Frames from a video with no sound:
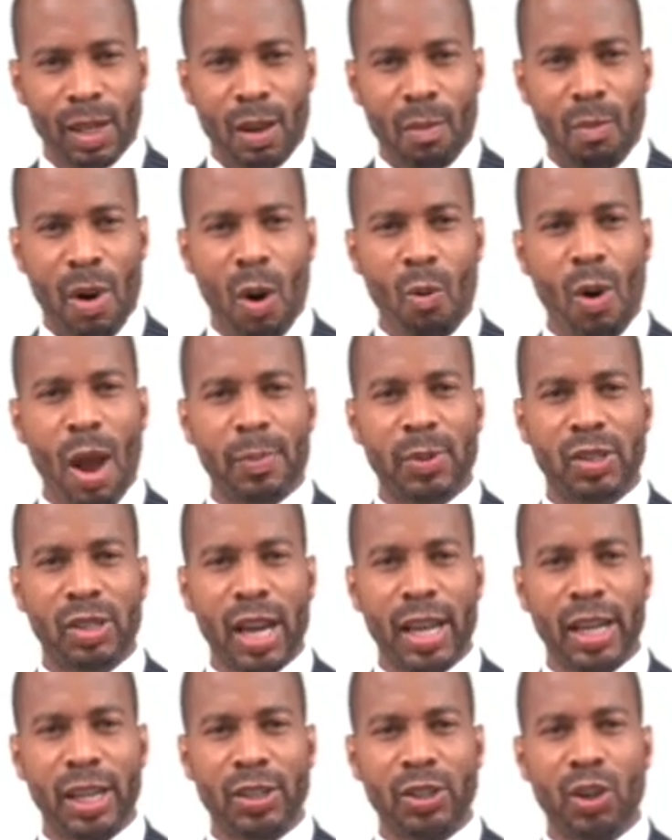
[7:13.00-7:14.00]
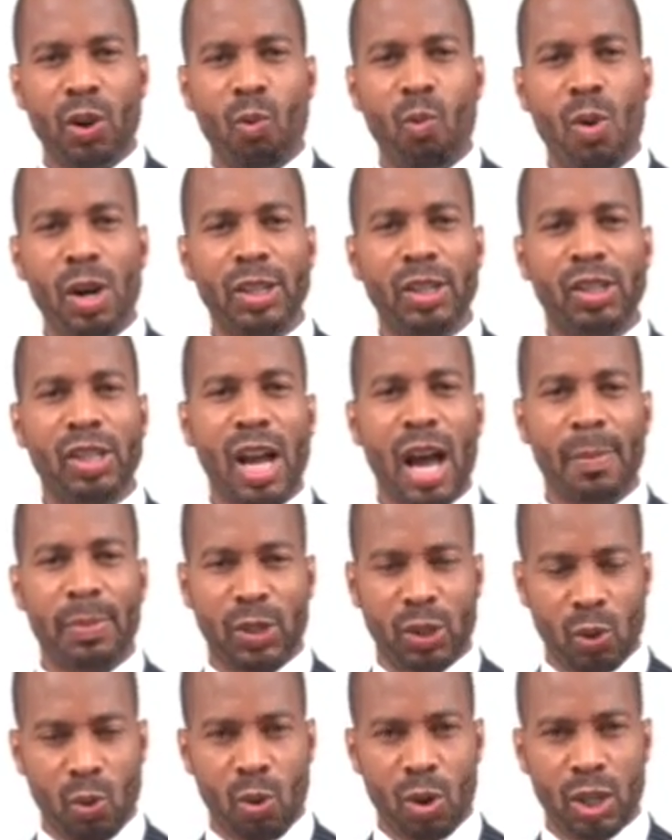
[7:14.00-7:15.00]
My website is your one-stop
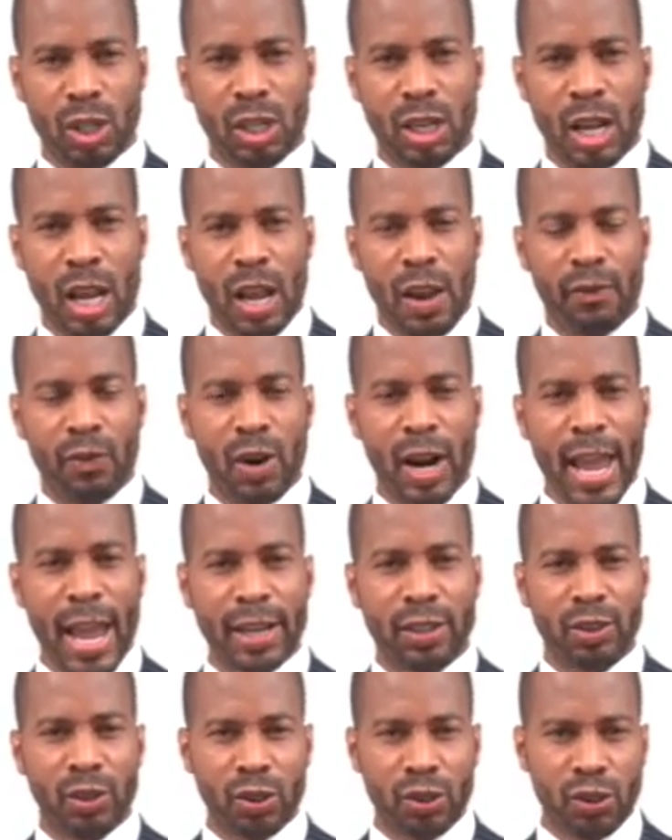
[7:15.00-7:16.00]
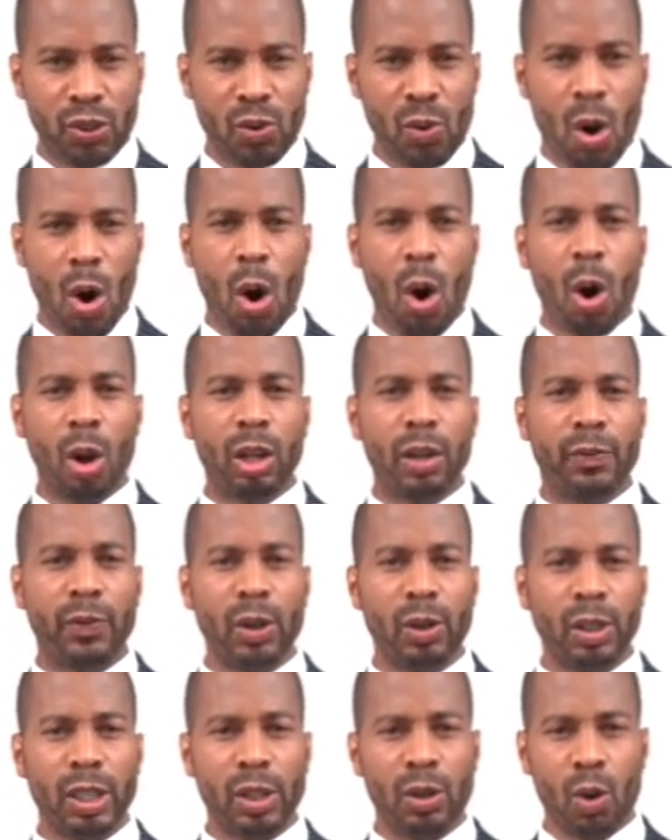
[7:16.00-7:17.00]
source for answers to all of
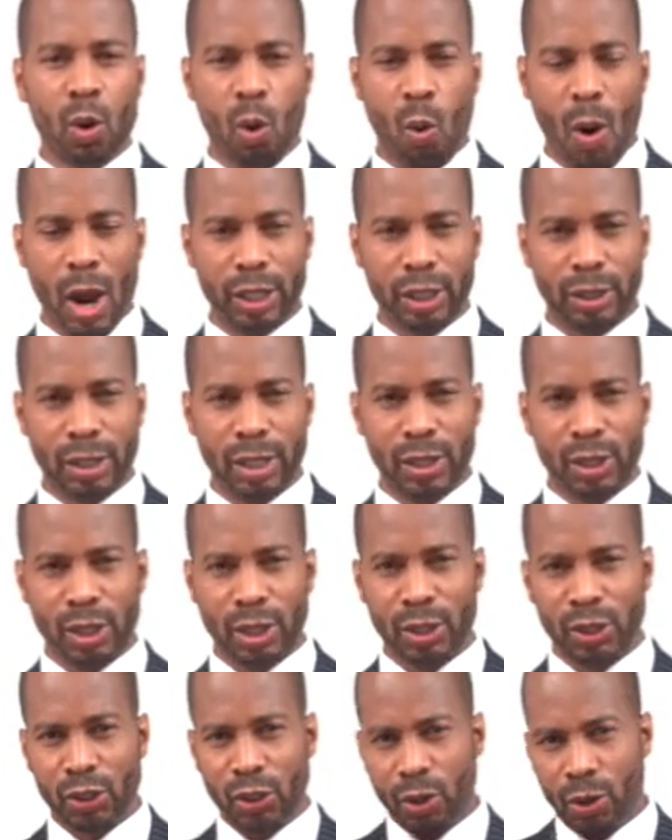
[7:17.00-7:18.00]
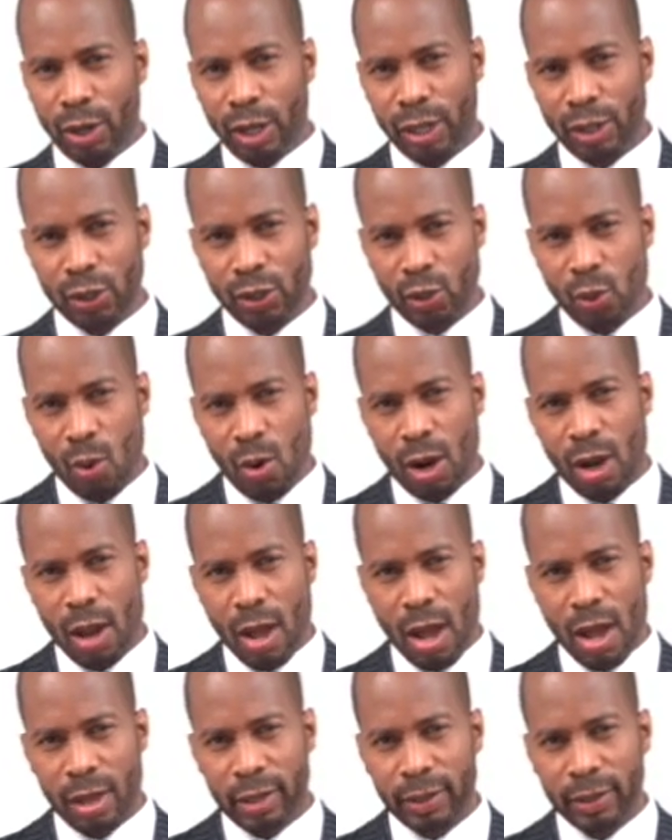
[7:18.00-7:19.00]
your legal questions concerning tort
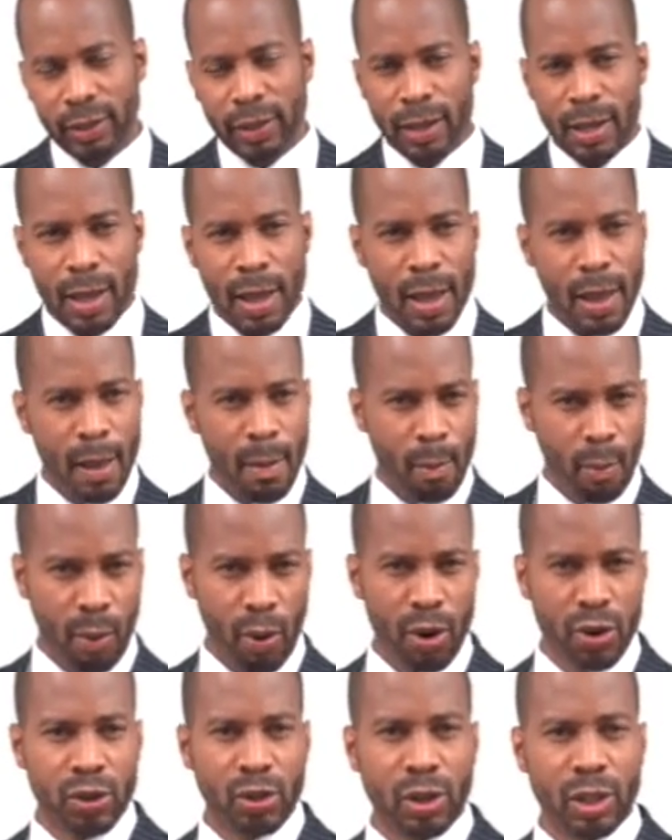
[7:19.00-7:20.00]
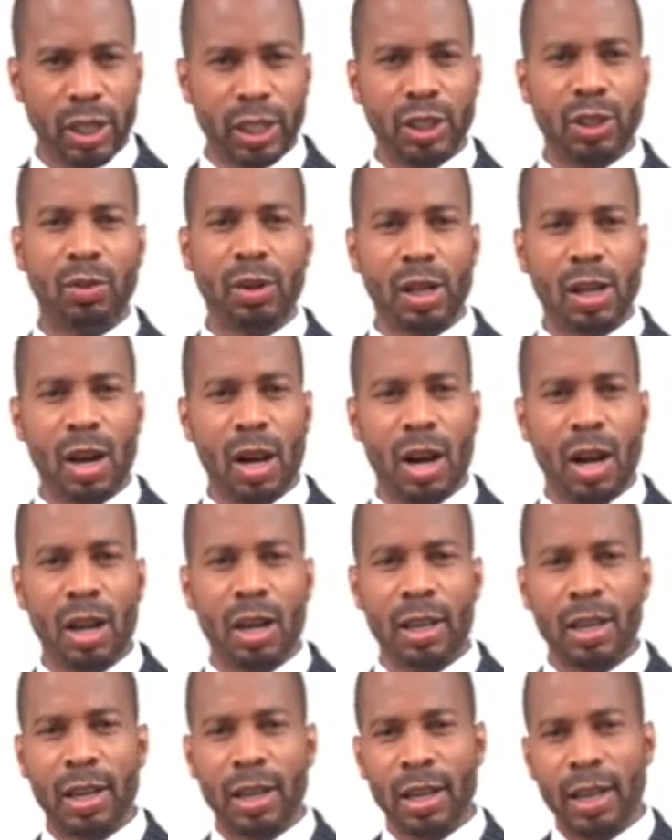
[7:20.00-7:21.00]
law, personal injury
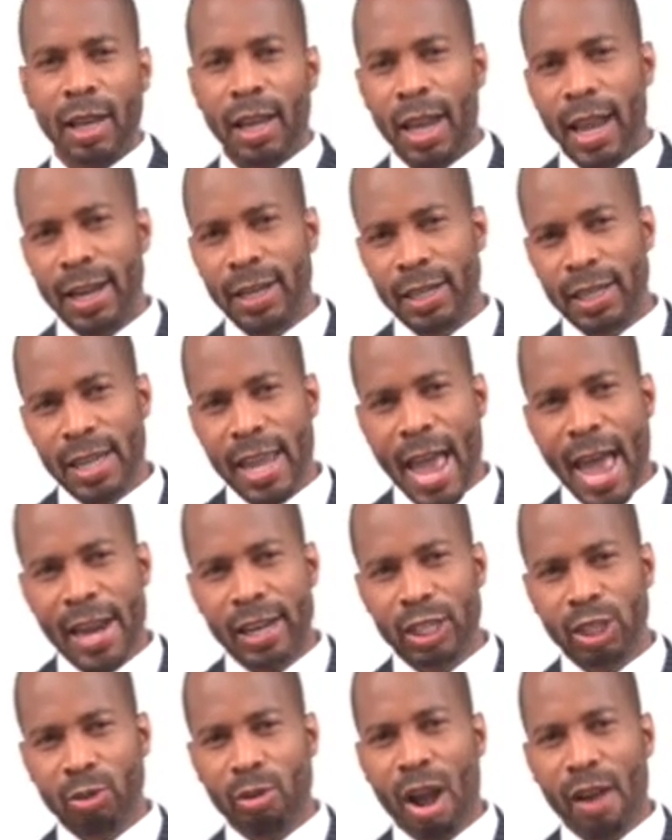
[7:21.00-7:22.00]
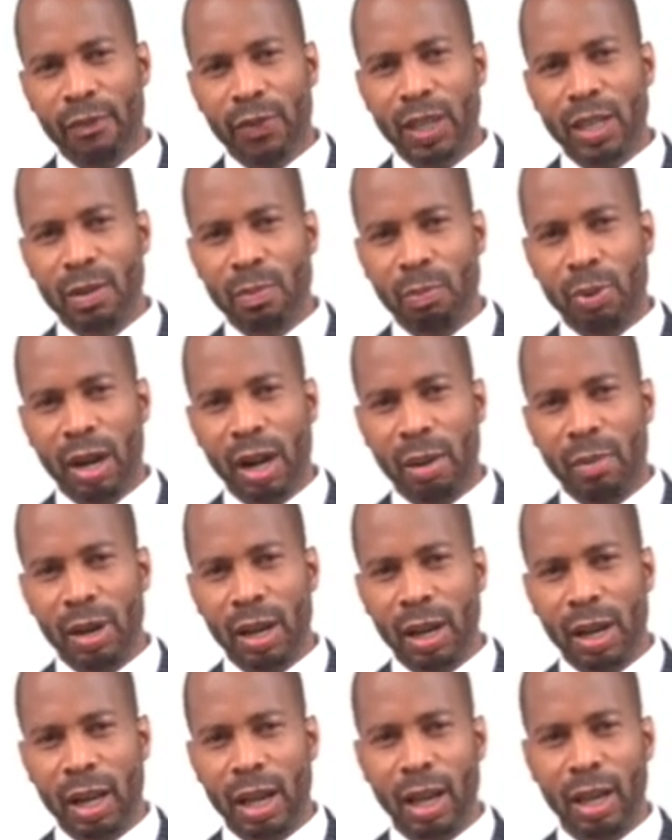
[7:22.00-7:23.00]
law, and catastrophic
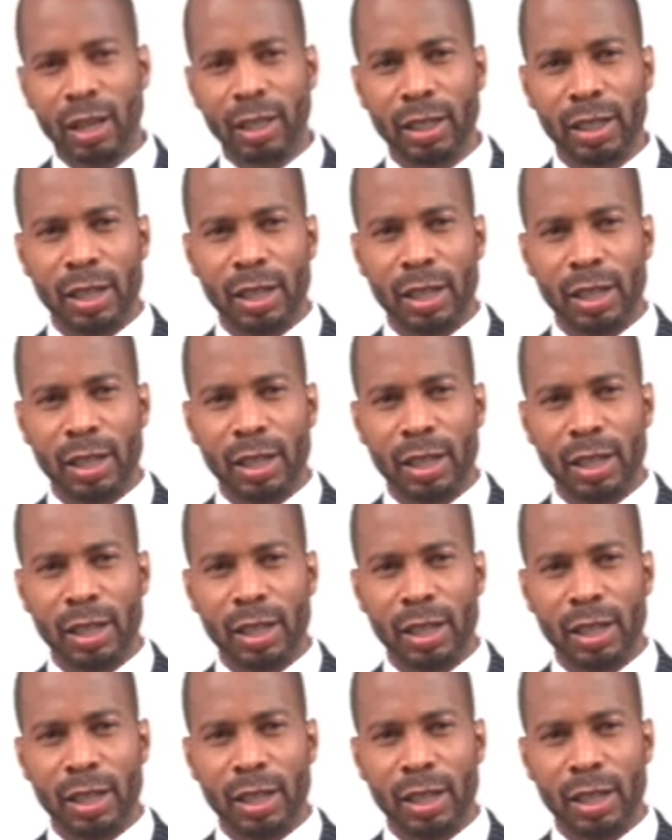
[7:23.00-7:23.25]
impairment law.